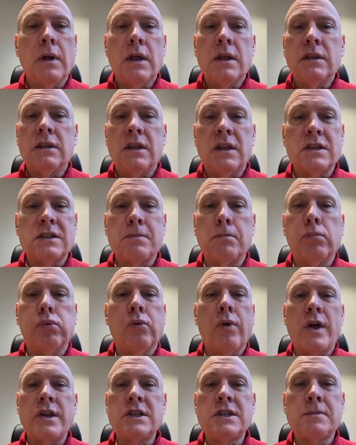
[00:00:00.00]
this
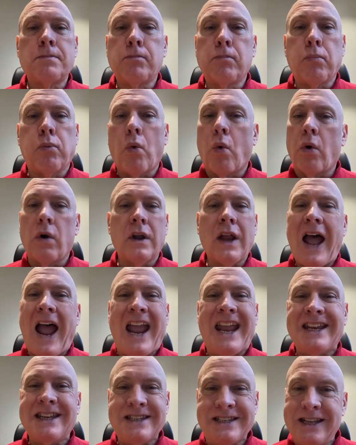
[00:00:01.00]
blood sport
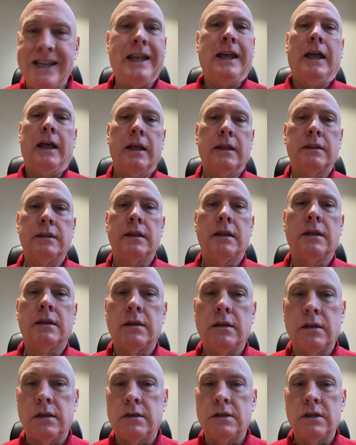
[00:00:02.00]
idea
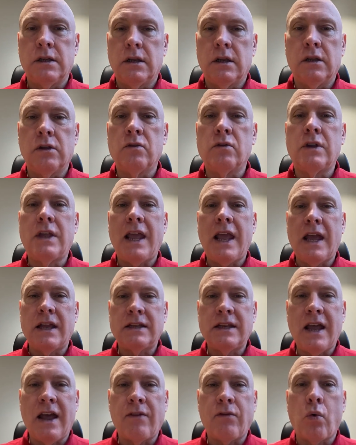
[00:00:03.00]
that you can't
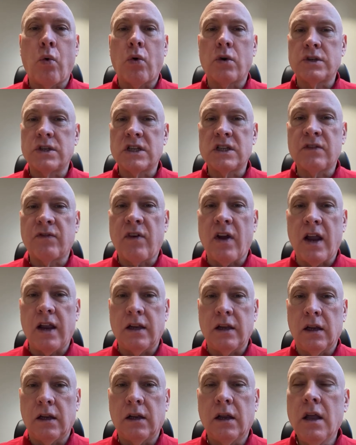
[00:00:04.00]
have horses
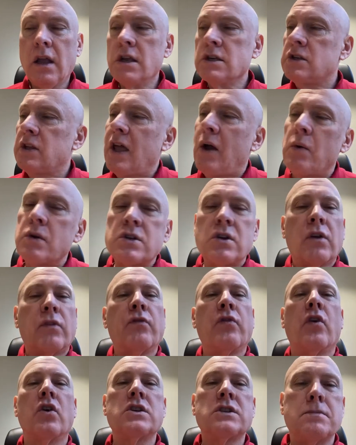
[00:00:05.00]
fighting. So that was her
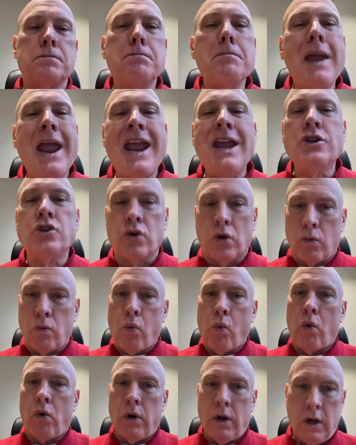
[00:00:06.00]
first major
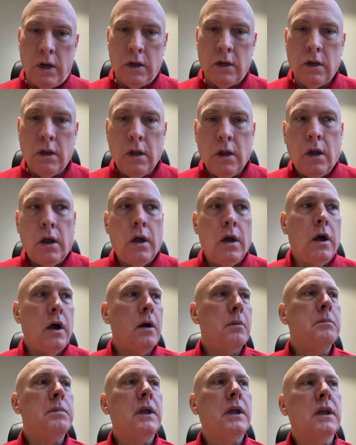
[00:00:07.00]
warning.
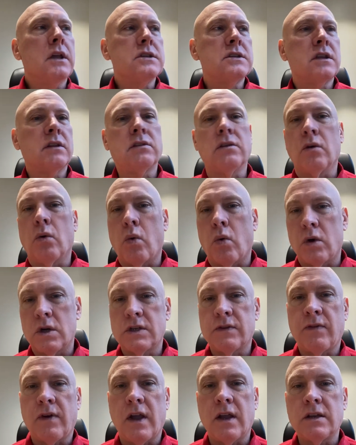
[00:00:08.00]
because of the
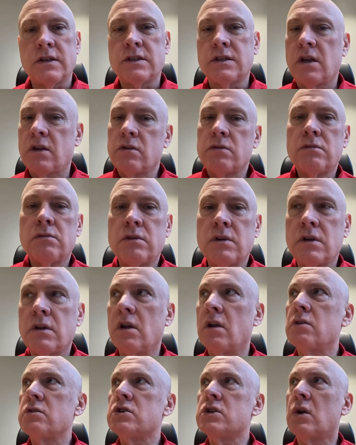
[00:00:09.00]
horse fight. So,
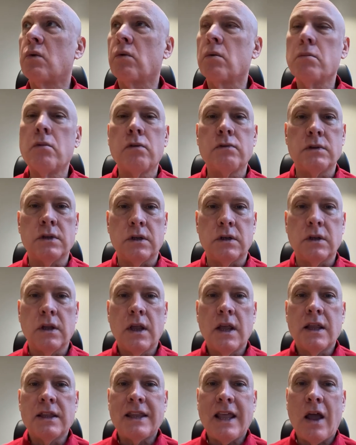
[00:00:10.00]
she removed it.
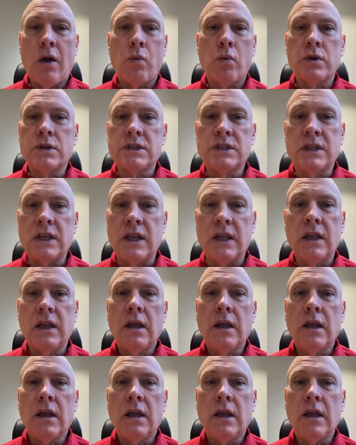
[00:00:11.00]
That was the